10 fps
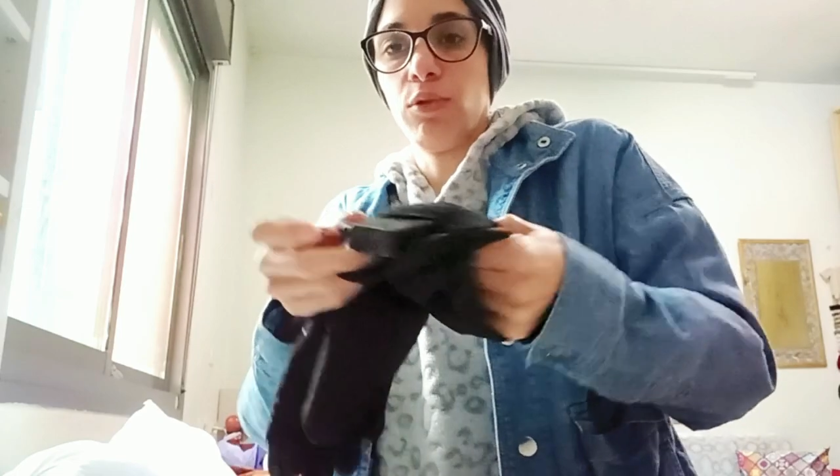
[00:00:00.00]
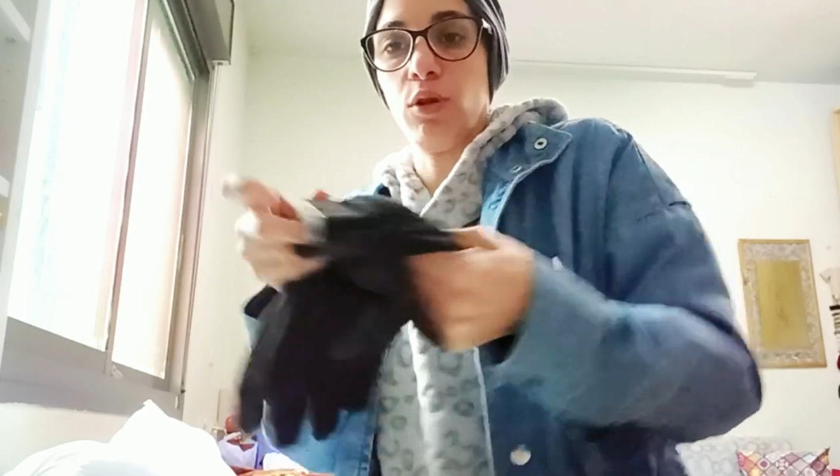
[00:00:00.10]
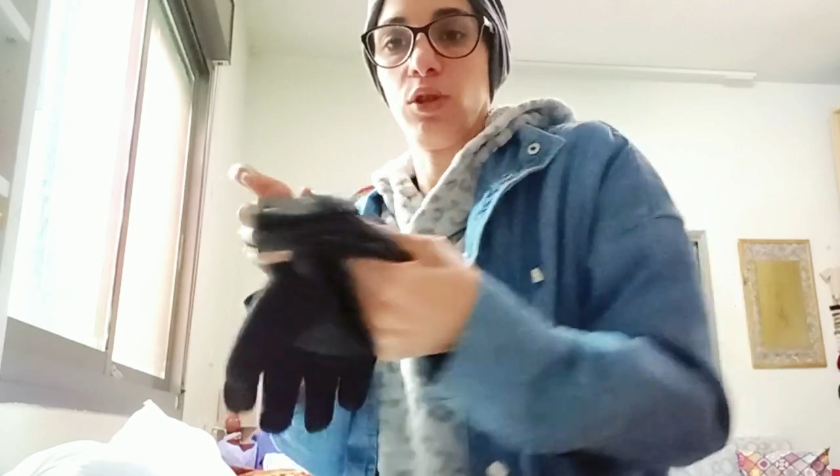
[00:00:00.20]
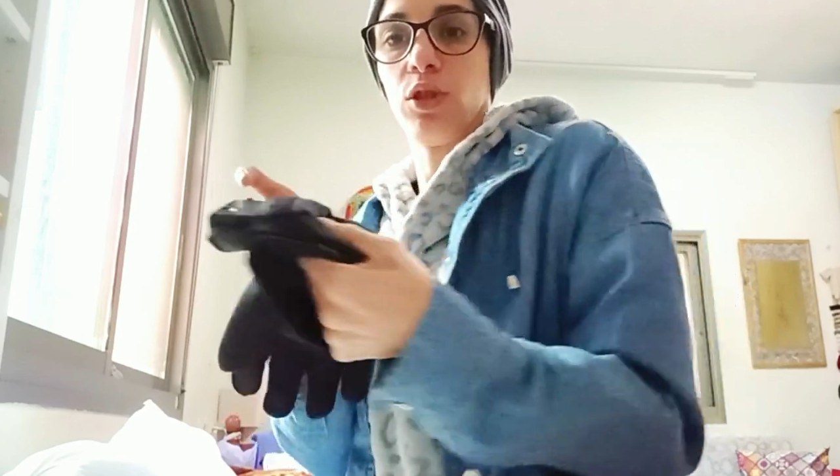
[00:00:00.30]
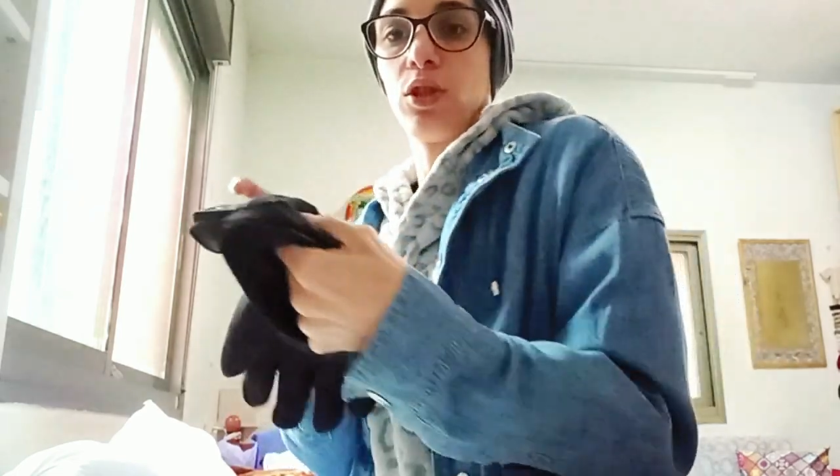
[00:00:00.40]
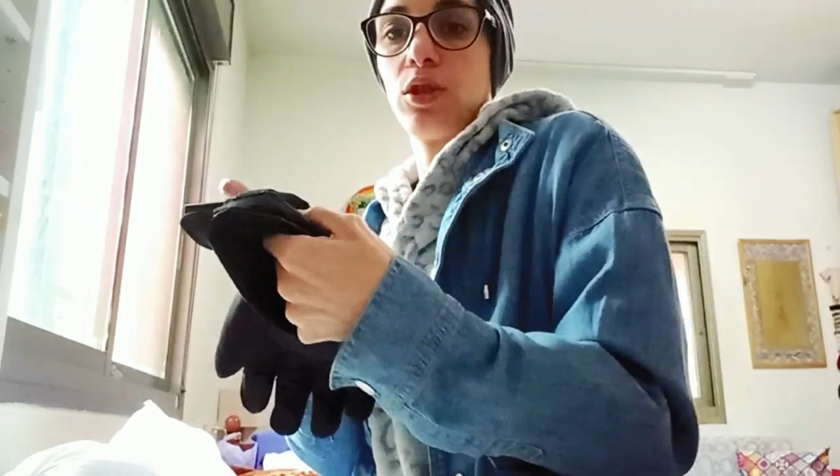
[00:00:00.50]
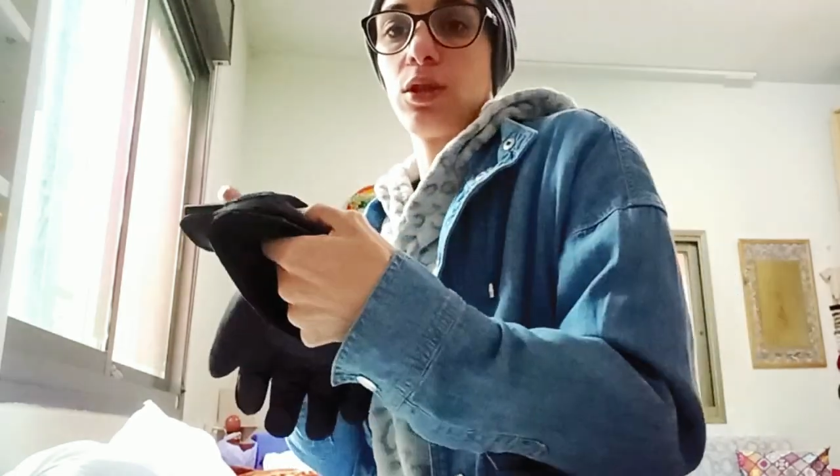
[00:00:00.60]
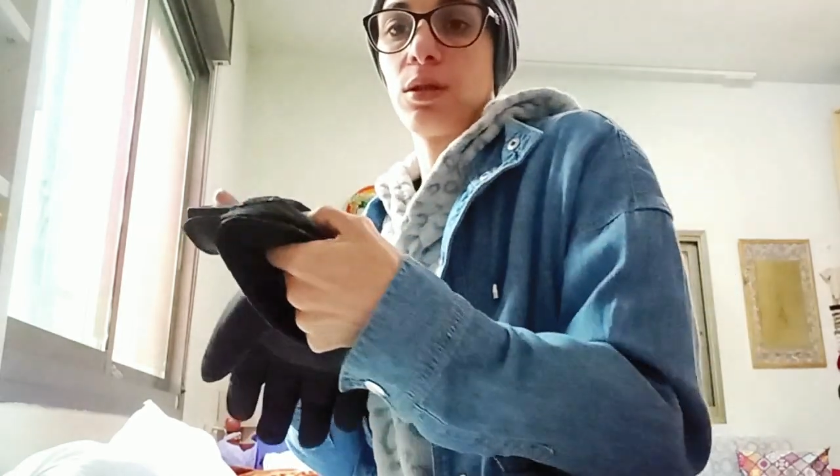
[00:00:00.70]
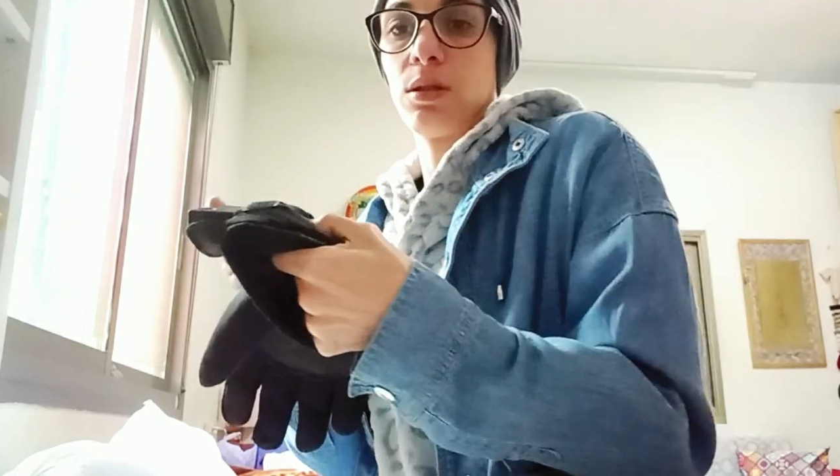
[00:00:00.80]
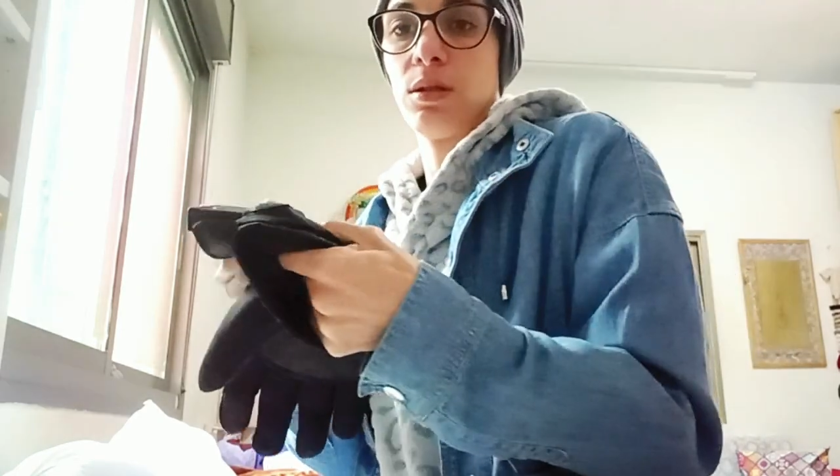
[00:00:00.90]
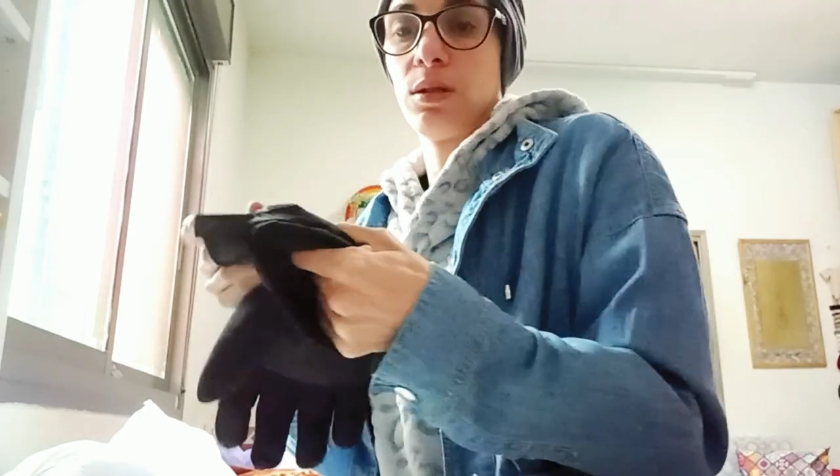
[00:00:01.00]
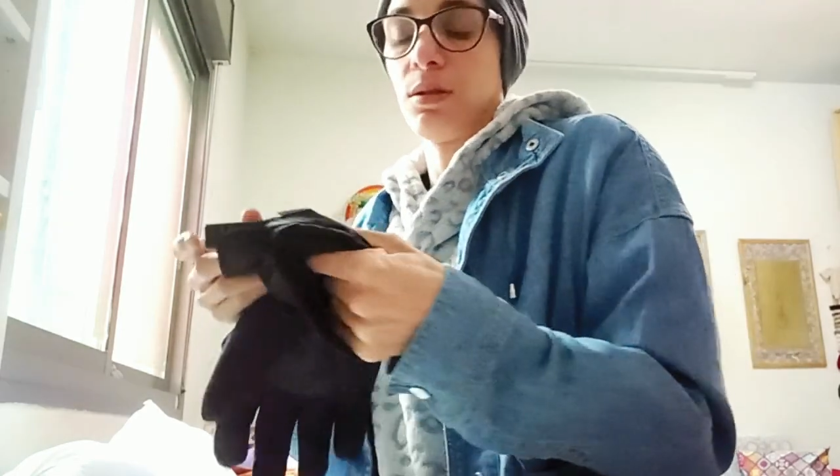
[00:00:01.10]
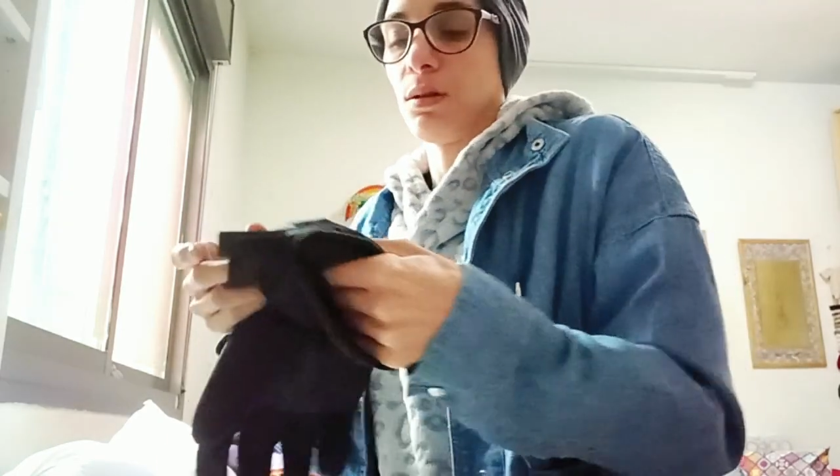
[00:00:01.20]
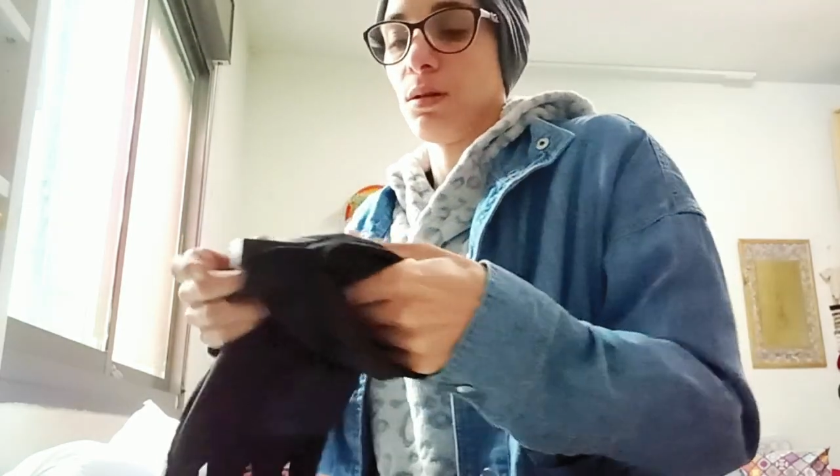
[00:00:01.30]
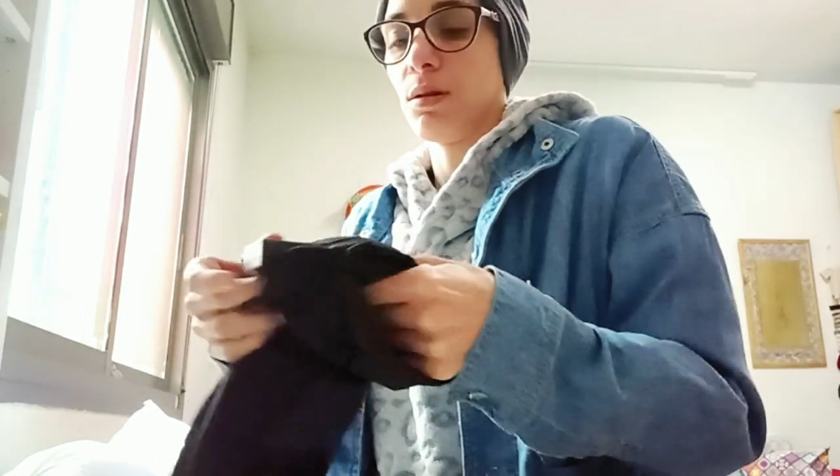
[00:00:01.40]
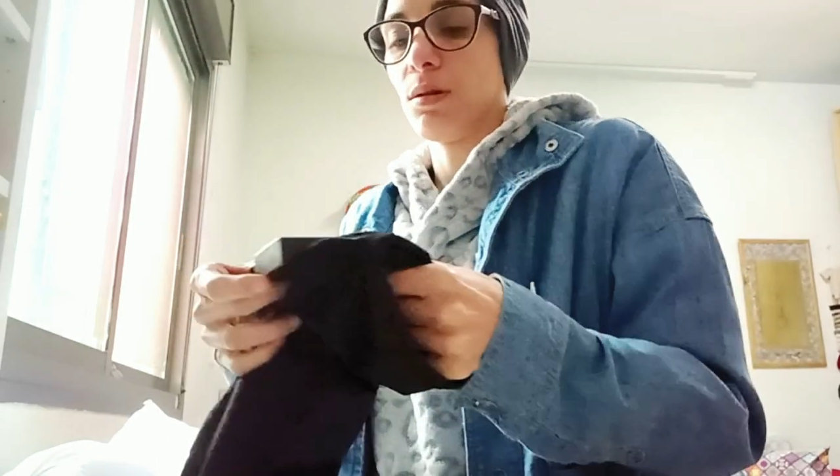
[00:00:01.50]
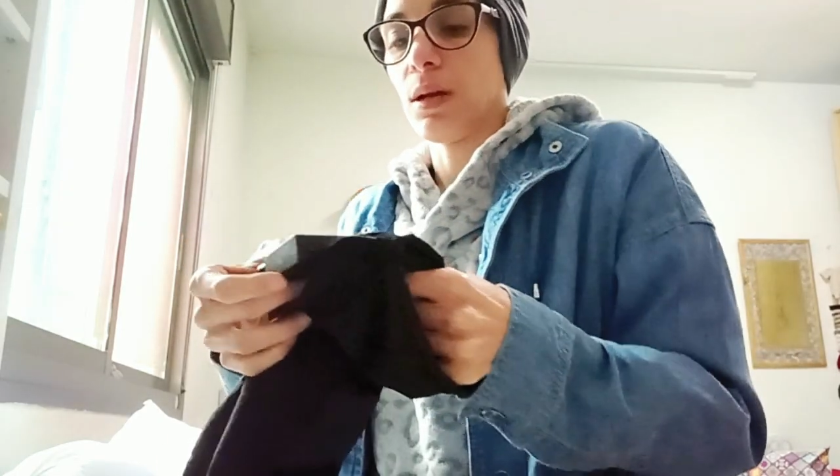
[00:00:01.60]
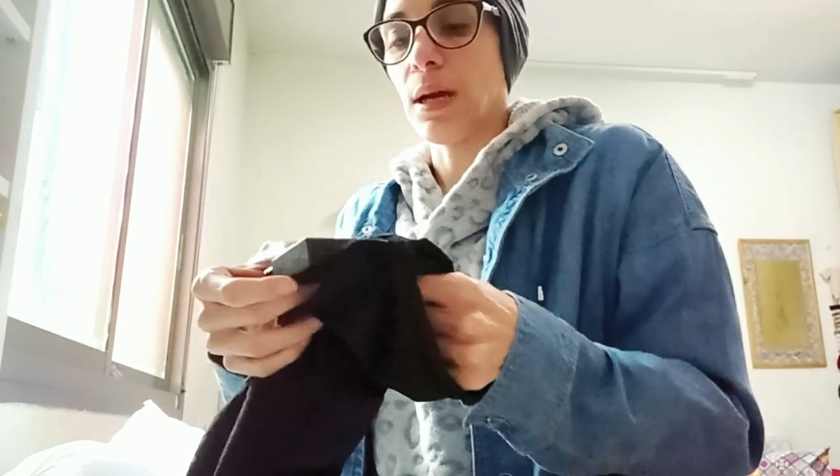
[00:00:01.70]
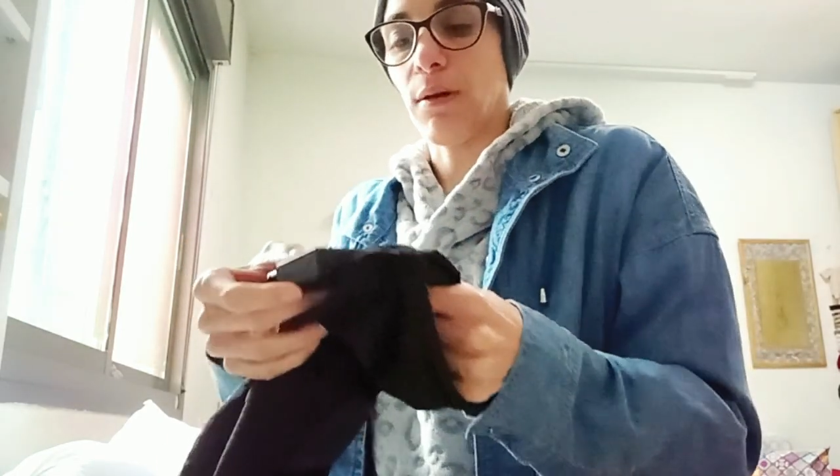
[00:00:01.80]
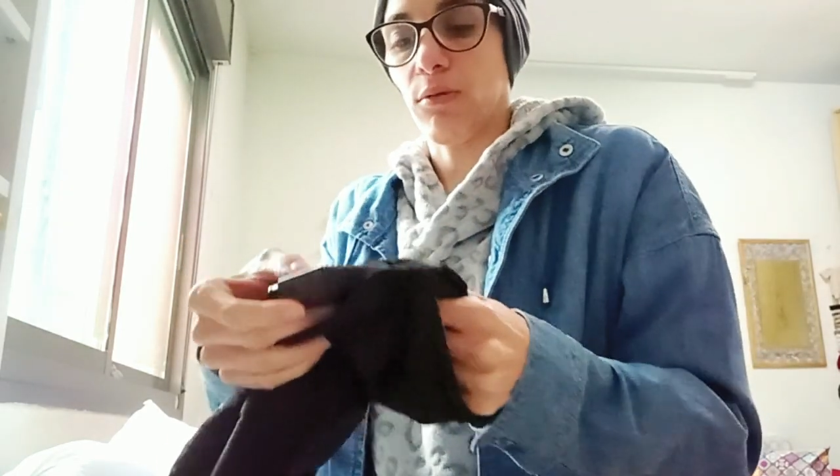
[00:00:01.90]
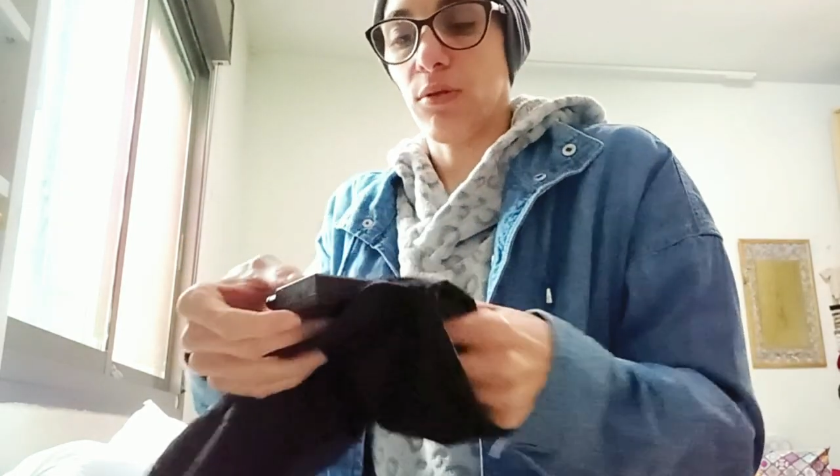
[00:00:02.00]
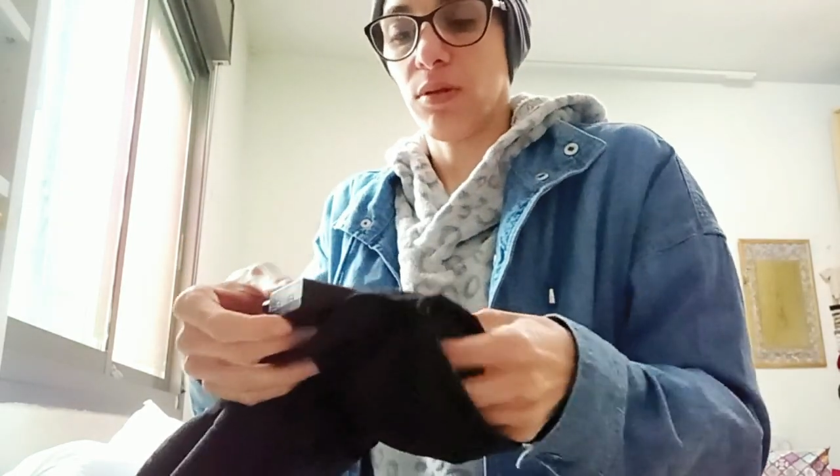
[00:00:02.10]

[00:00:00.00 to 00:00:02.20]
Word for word: Push out.